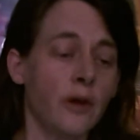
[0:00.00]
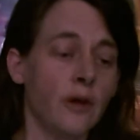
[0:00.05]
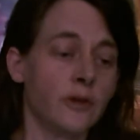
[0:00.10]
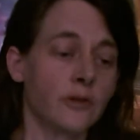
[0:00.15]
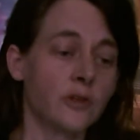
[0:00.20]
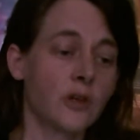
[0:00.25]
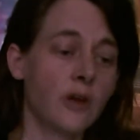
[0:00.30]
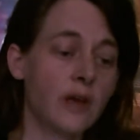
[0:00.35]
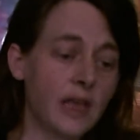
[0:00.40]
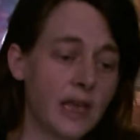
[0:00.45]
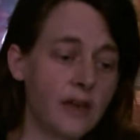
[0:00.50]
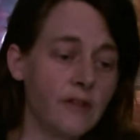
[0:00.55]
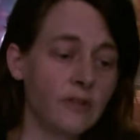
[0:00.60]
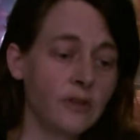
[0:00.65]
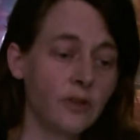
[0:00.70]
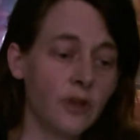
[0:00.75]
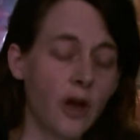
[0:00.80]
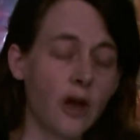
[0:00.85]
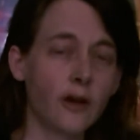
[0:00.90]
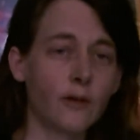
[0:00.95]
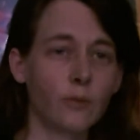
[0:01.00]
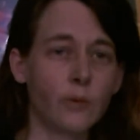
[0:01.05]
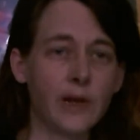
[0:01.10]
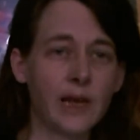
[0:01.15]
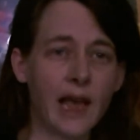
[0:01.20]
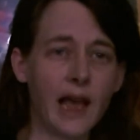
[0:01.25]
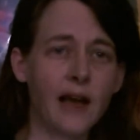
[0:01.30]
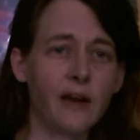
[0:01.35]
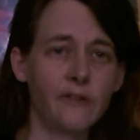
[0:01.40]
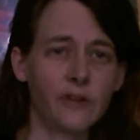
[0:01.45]
So even though we
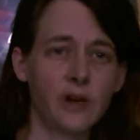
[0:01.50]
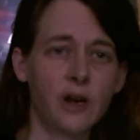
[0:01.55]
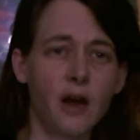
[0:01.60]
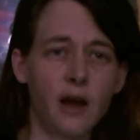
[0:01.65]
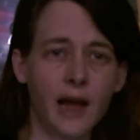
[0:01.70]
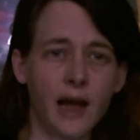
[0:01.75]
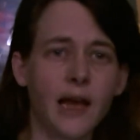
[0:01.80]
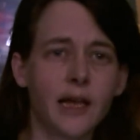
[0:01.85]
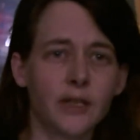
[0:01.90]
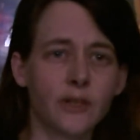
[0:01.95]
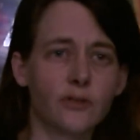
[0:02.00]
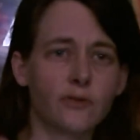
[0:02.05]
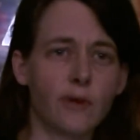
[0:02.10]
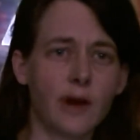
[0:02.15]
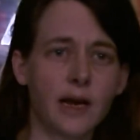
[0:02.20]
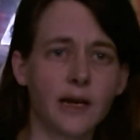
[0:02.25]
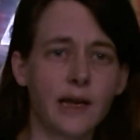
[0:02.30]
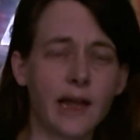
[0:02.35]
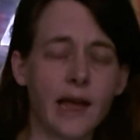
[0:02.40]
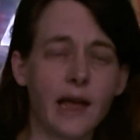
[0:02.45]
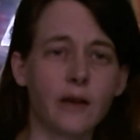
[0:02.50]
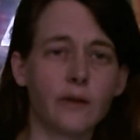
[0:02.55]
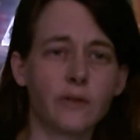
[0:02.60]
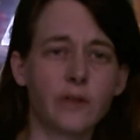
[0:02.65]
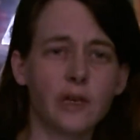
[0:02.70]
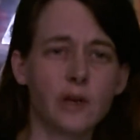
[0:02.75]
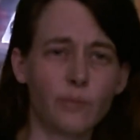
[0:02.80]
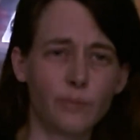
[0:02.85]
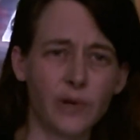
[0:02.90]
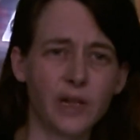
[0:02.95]
have in our hands right now
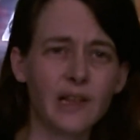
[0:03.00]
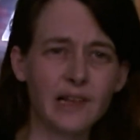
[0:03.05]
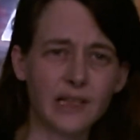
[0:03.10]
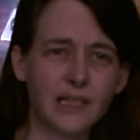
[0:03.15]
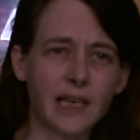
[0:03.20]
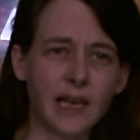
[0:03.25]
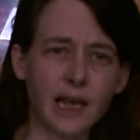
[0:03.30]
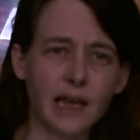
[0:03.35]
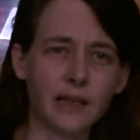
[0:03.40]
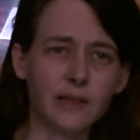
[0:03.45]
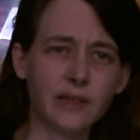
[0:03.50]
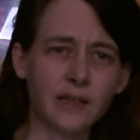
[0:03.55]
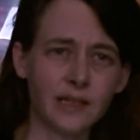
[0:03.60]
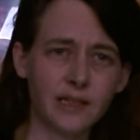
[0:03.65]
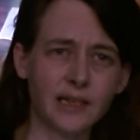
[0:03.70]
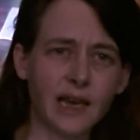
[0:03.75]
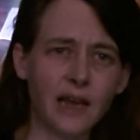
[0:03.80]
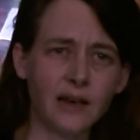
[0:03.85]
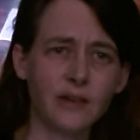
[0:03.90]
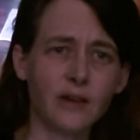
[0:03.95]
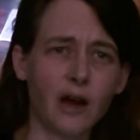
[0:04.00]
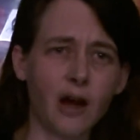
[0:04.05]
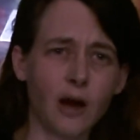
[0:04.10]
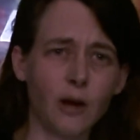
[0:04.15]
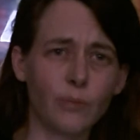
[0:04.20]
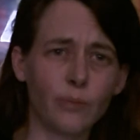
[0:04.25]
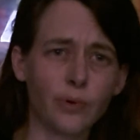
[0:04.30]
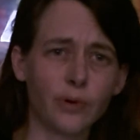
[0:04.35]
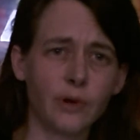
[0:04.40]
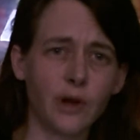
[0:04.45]
the ability to stand
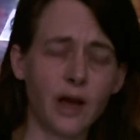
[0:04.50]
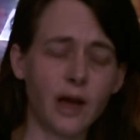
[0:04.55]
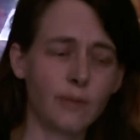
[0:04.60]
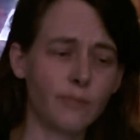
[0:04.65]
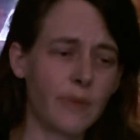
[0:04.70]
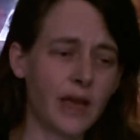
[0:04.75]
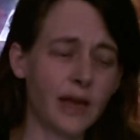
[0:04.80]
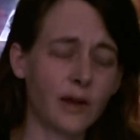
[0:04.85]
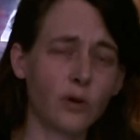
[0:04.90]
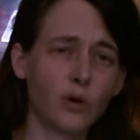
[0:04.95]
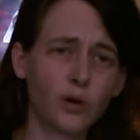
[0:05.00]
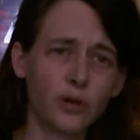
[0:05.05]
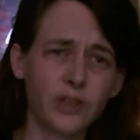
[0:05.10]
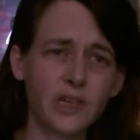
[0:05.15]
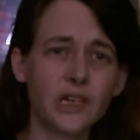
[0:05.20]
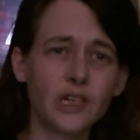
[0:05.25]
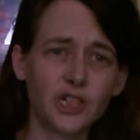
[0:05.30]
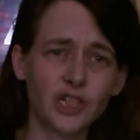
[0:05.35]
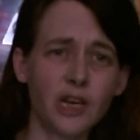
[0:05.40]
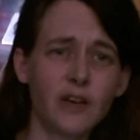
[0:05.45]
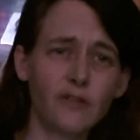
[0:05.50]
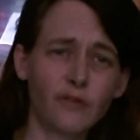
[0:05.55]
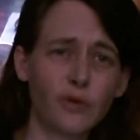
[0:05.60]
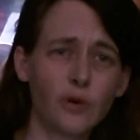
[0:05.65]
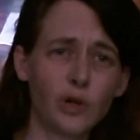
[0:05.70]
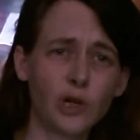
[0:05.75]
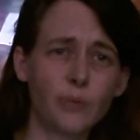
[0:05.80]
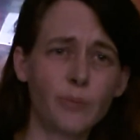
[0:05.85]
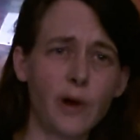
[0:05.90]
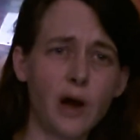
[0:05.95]
up and make all this shit
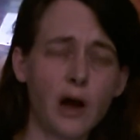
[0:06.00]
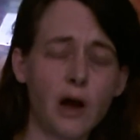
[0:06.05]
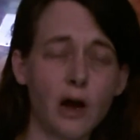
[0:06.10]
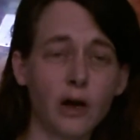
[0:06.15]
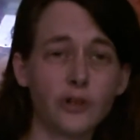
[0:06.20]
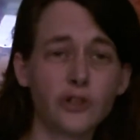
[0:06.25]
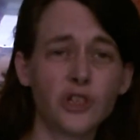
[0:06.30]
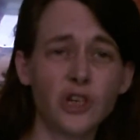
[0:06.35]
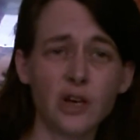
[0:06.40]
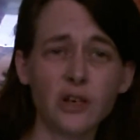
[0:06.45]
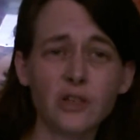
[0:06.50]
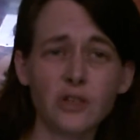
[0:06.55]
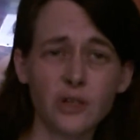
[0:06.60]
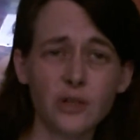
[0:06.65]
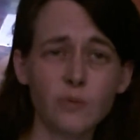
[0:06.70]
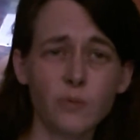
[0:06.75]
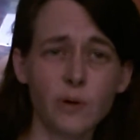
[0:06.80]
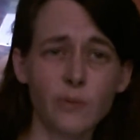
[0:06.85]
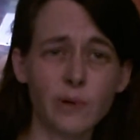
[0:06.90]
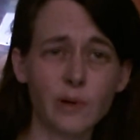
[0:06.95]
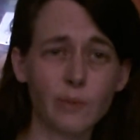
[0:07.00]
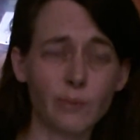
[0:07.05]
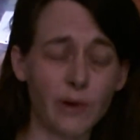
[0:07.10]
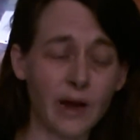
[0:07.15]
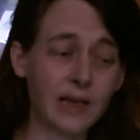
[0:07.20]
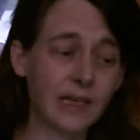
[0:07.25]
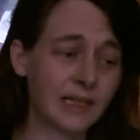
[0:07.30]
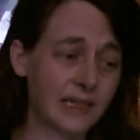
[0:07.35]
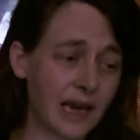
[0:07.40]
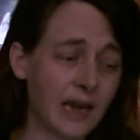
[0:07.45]
fall apart just as women
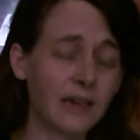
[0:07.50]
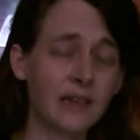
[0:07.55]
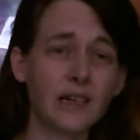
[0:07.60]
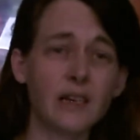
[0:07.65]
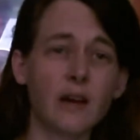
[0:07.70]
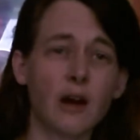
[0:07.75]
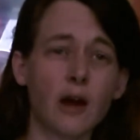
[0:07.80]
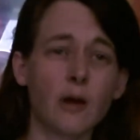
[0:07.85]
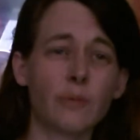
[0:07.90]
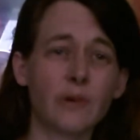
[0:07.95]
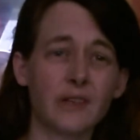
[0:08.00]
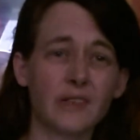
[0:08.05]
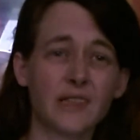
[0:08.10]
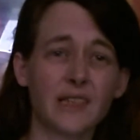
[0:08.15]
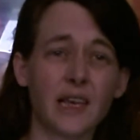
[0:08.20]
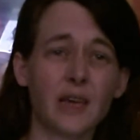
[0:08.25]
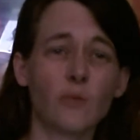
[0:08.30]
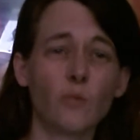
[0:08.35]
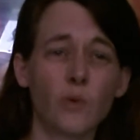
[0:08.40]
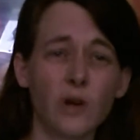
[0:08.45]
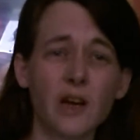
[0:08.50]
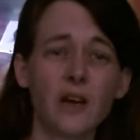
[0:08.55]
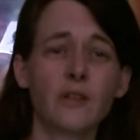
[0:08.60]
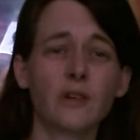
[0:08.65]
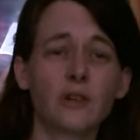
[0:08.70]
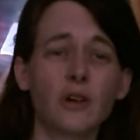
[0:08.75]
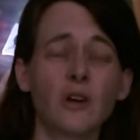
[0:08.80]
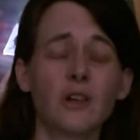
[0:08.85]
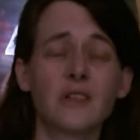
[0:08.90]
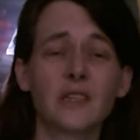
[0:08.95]
by standing up and saying we are the
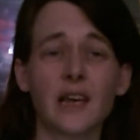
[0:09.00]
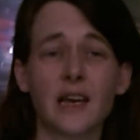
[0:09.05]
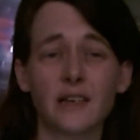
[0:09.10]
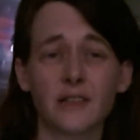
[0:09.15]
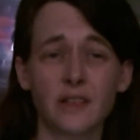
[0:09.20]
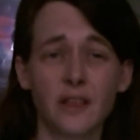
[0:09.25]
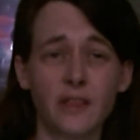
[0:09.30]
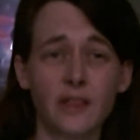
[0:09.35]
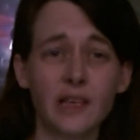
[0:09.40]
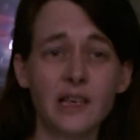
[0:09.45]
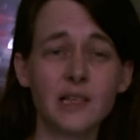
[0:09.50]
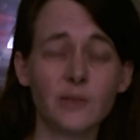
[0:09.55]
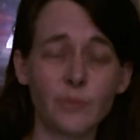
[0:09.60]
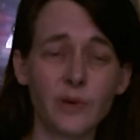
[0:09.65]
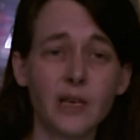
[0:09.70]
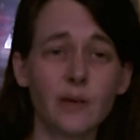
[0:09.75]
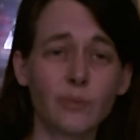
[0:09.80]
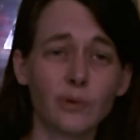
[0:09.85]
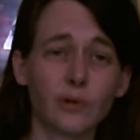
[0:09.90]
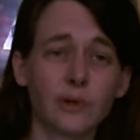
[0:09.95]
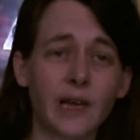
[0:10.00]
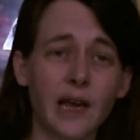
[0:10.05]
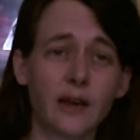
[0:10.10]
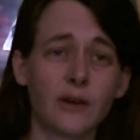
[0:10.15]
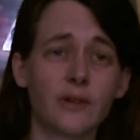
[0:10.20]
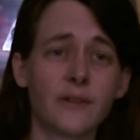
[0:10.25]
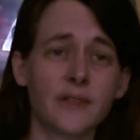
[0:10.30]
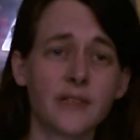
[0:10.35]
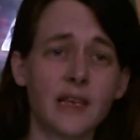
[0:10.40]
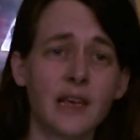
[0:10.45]
context that these people
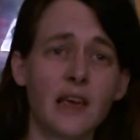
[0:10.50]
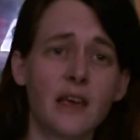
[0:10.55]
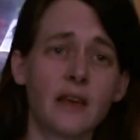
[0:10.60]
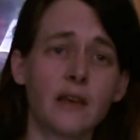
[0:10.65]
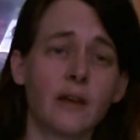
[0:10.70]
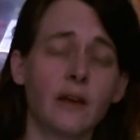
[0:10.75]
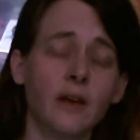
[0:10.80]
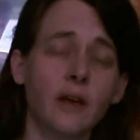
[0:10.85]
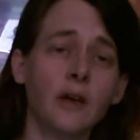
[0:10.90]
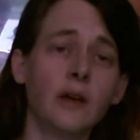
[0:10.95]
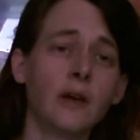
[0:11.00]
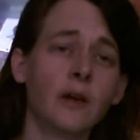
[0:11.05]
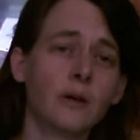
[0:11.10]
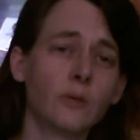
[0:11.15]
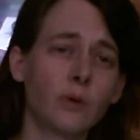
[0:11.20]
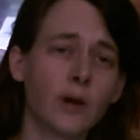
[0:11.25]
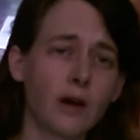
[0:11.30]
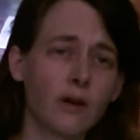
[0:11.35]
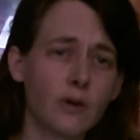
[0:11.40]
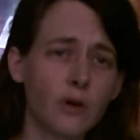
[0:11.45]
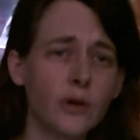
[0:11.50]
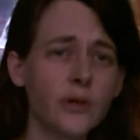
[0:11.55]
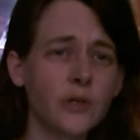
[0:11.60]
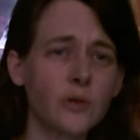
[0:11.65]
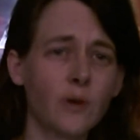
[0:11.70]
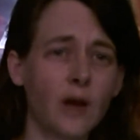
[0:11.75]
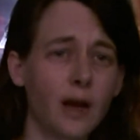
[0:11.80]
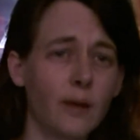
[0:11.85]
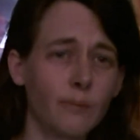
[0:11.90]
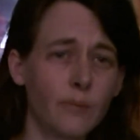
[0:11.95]
cannot see, we are
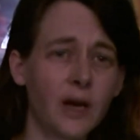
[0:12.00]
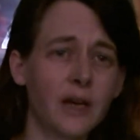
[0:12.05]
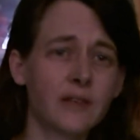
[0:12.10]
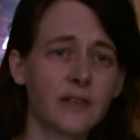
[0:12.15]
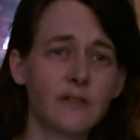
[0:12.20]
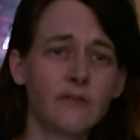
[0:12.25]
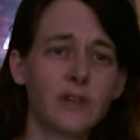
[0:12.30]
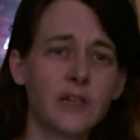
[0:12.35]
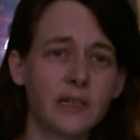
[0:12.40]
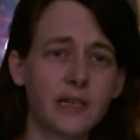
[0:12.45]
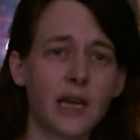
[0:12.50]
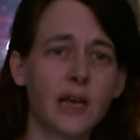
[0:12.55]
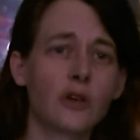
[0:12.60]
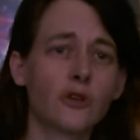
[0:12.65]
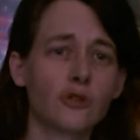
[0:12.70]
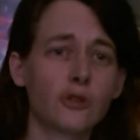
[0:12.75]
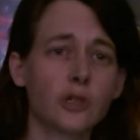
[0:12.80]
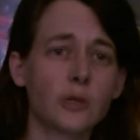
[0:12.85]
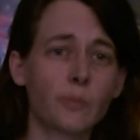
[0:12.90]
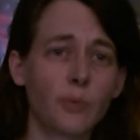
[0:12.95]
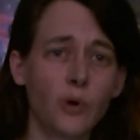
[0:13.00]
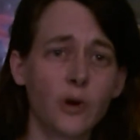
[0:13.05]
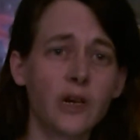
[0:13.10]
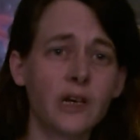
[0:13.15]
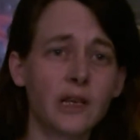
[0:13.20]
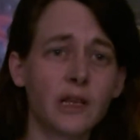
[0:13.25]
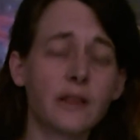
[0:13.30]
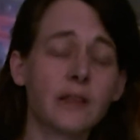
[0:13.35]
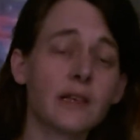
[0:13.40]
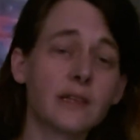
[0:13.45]
also at a massively dangerous point
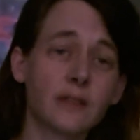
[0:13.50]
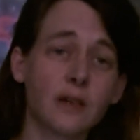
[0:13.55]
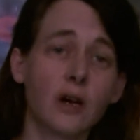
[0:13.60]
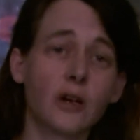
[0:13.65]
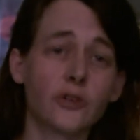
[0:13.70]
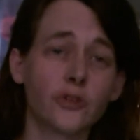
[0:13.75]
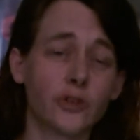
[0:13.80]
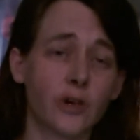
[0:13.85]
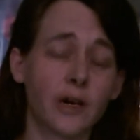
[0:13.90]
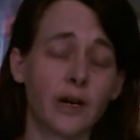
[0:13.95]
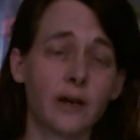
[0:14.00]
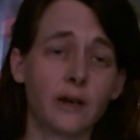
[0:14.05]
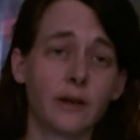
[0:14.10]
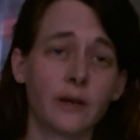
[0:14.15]
in this country.